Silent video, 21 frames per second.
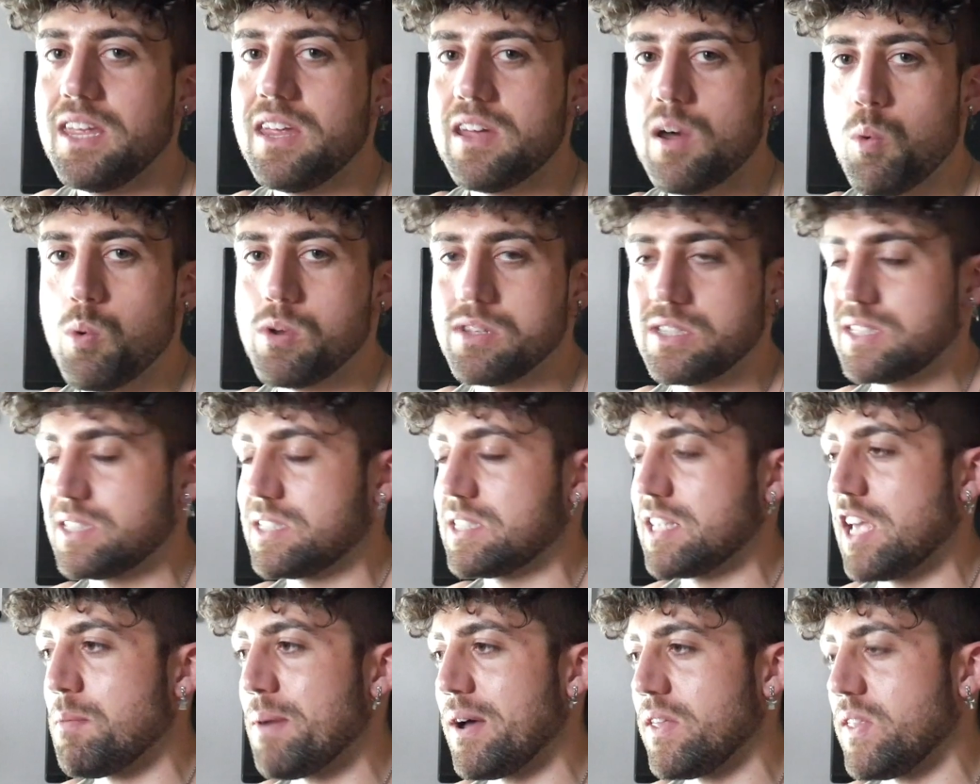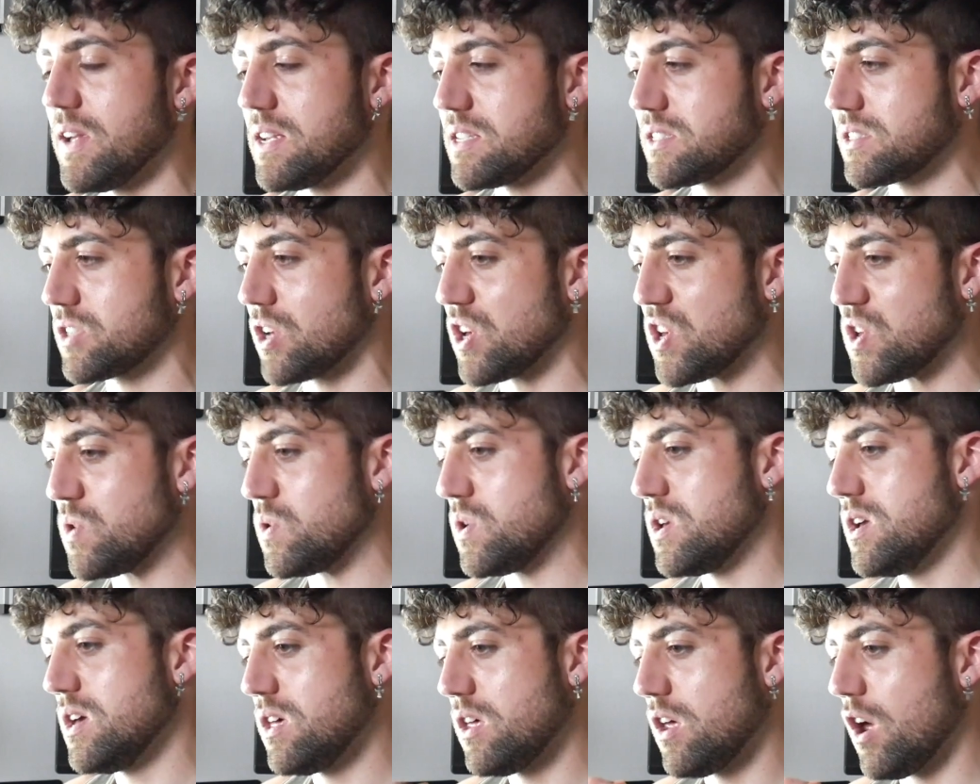I wanted to say about this. So
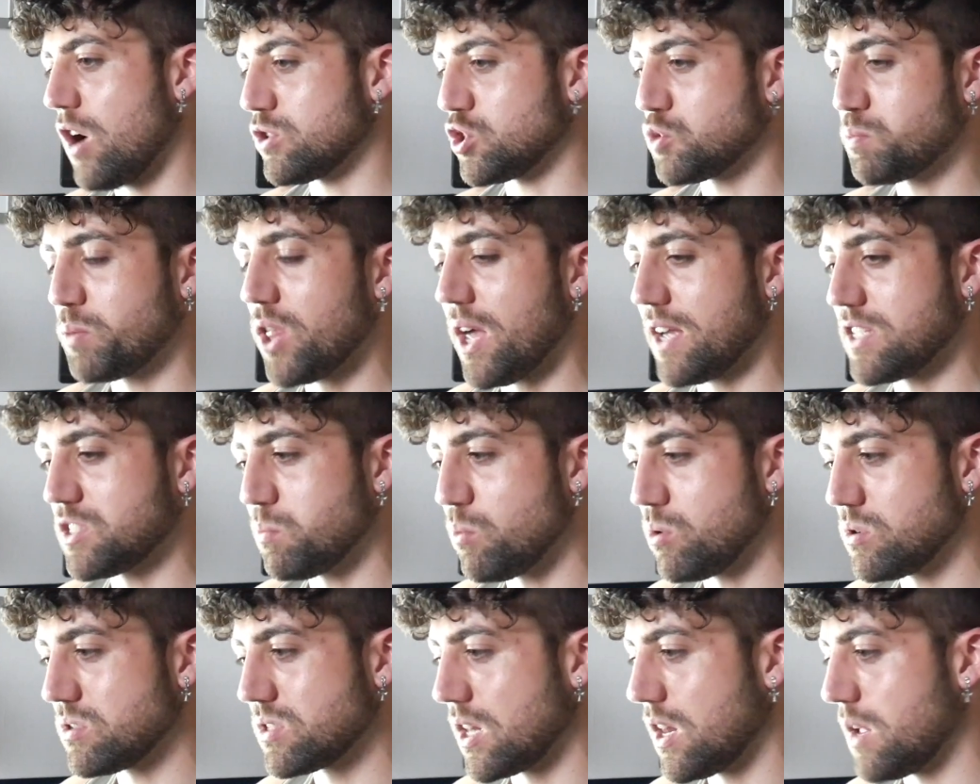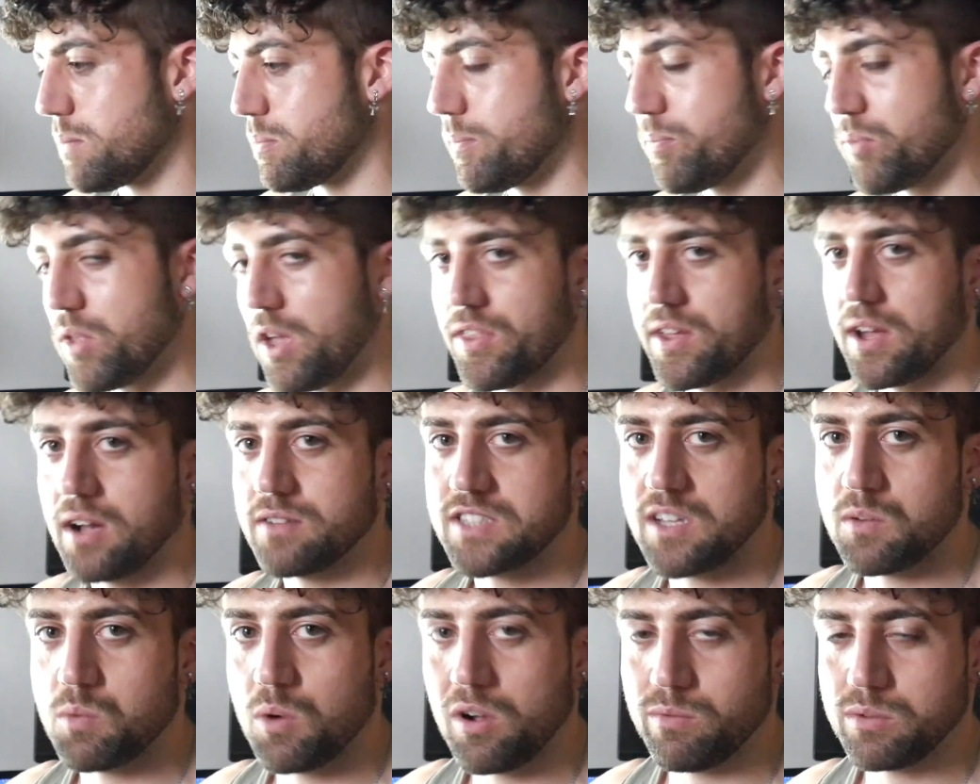I'll just put that in tomorrow's clip. I think I've
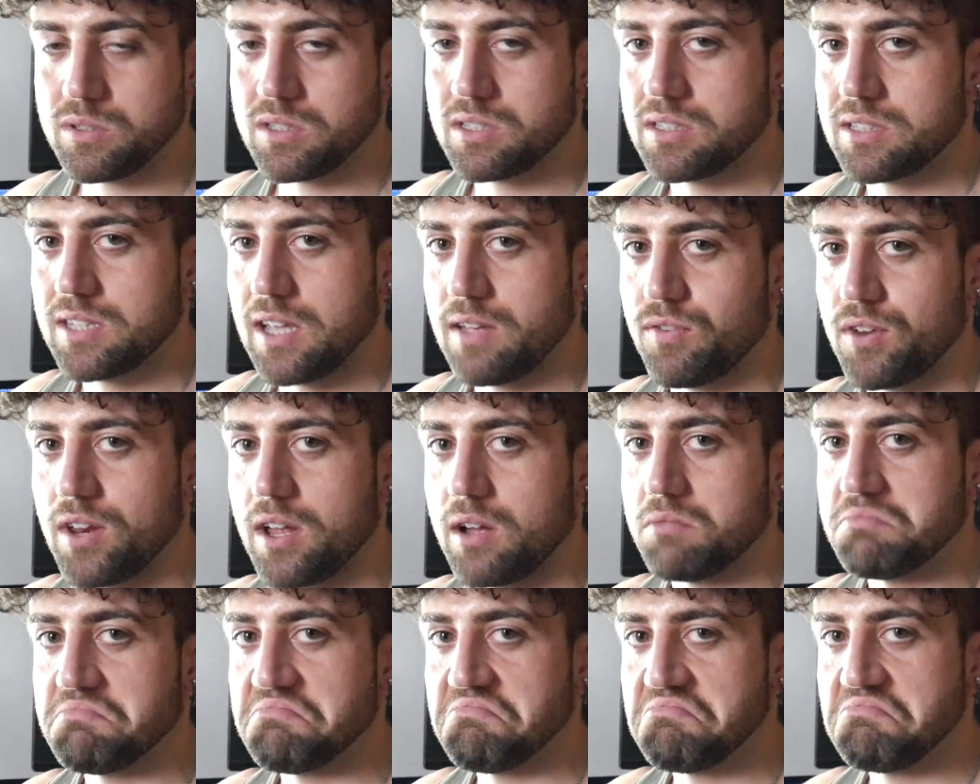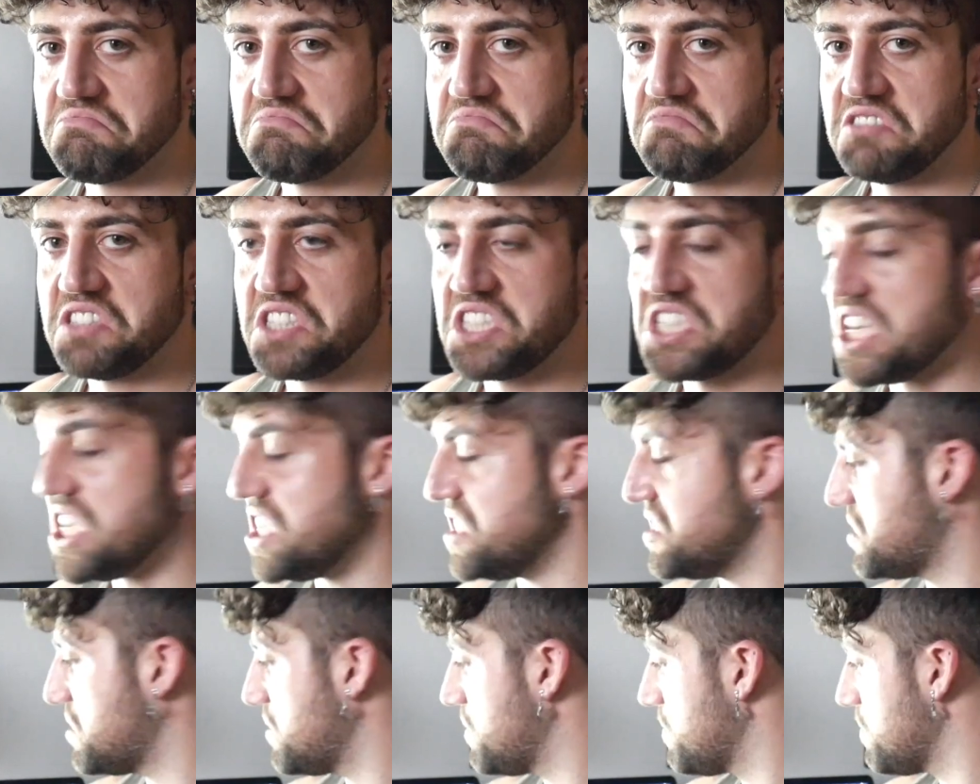said what I wanted to say for now.
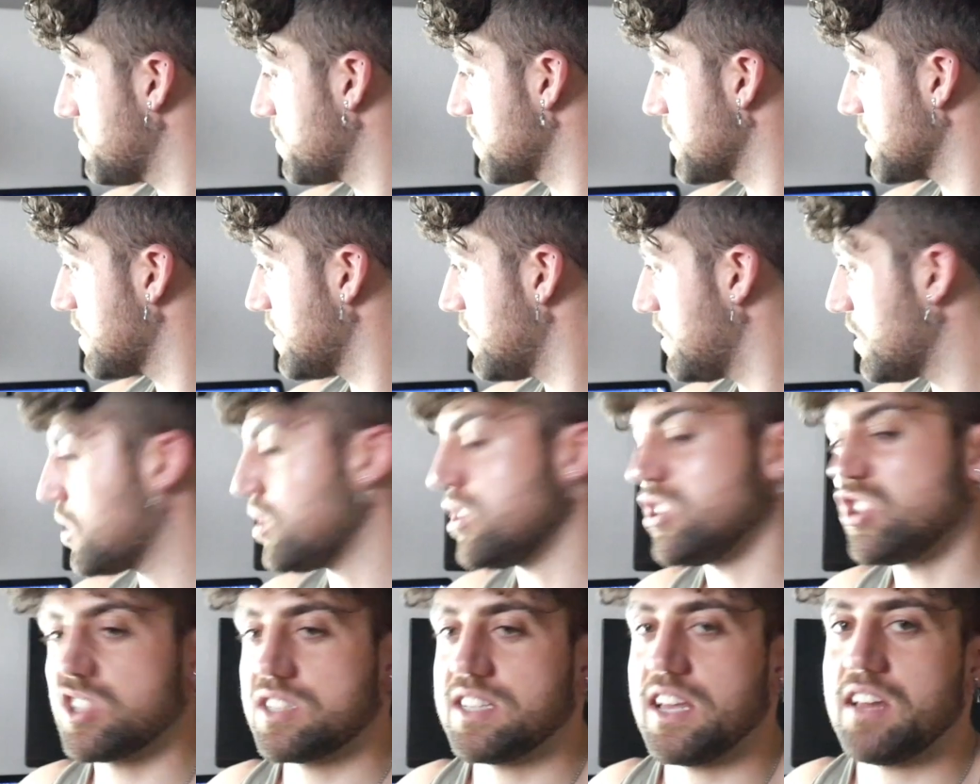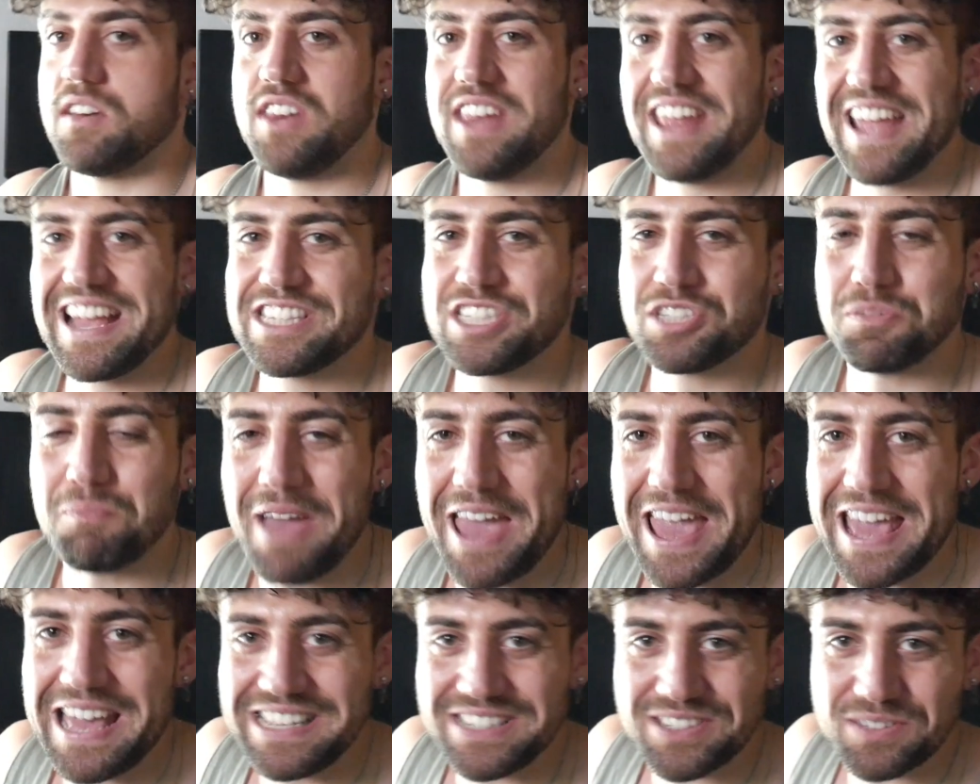Jeez. Could have just said, yes
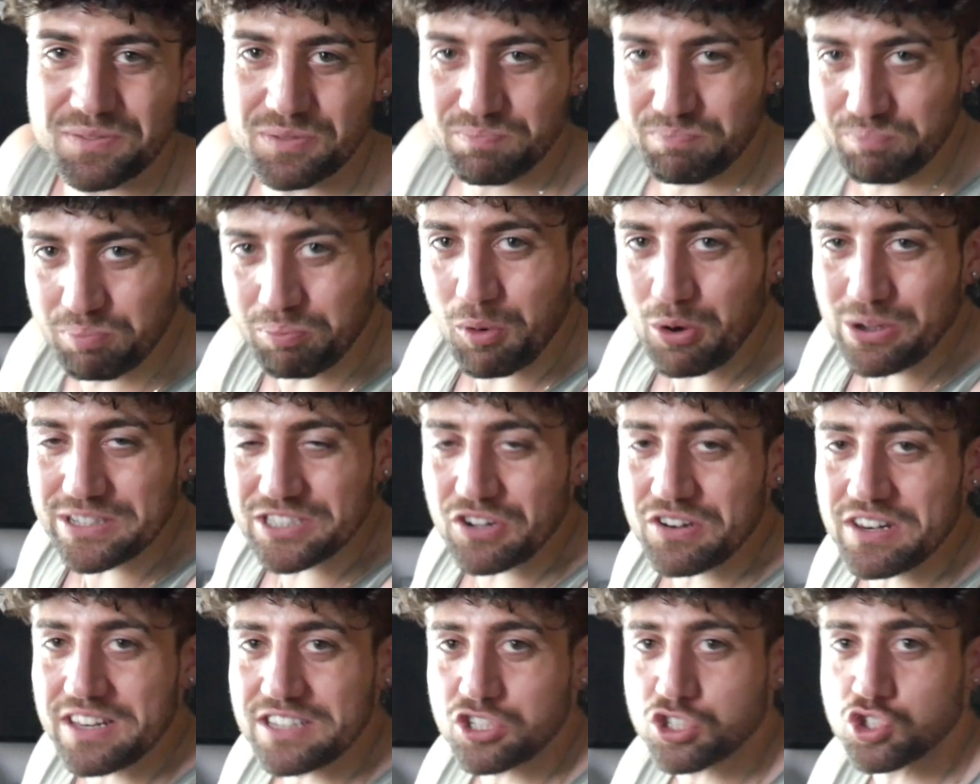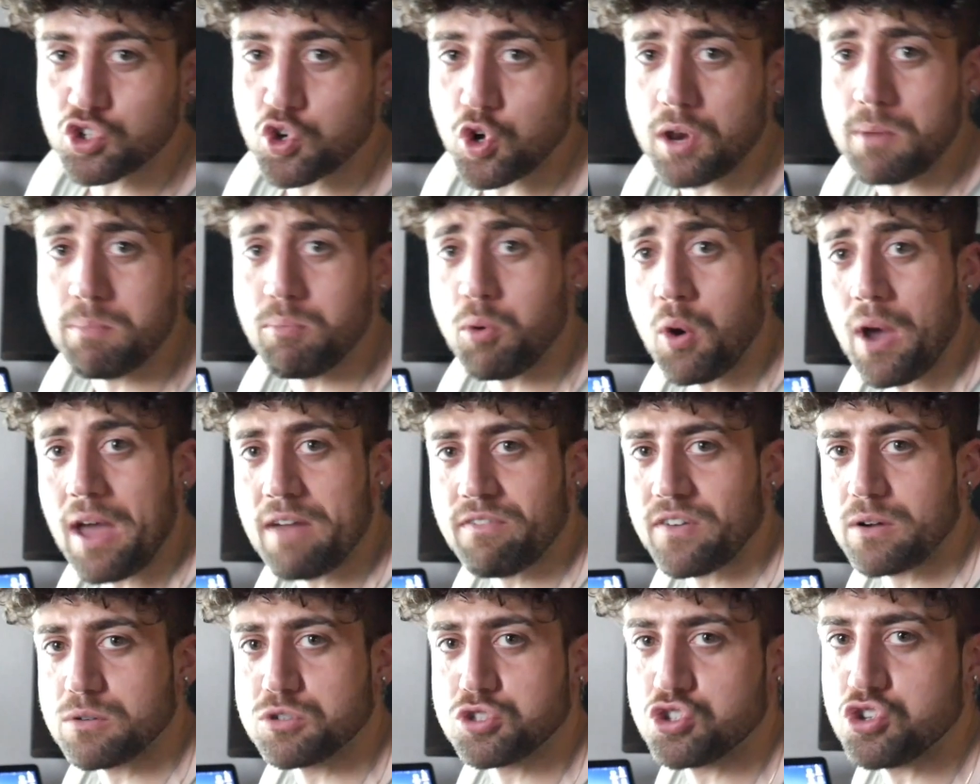mate, boy's only just gone and bought
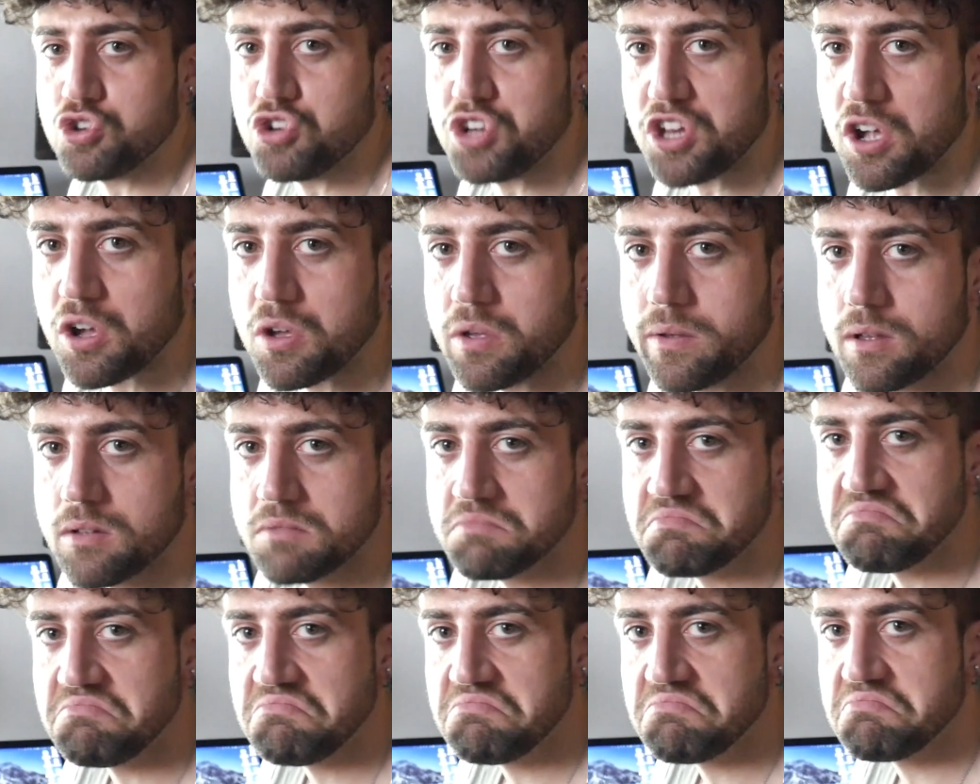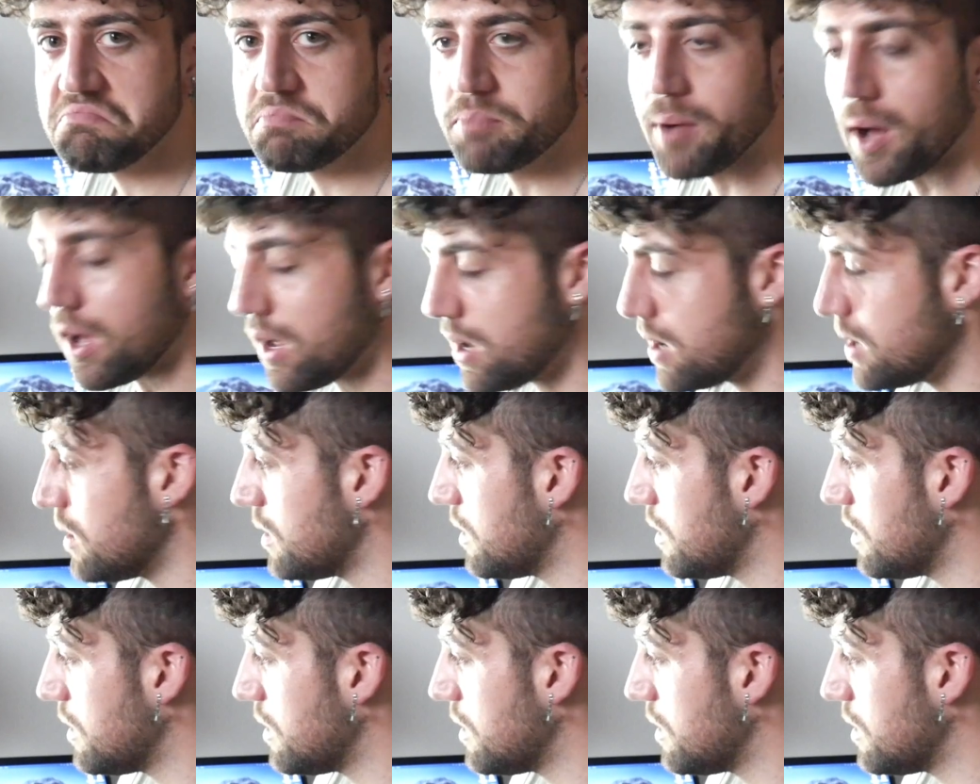FL Studio. But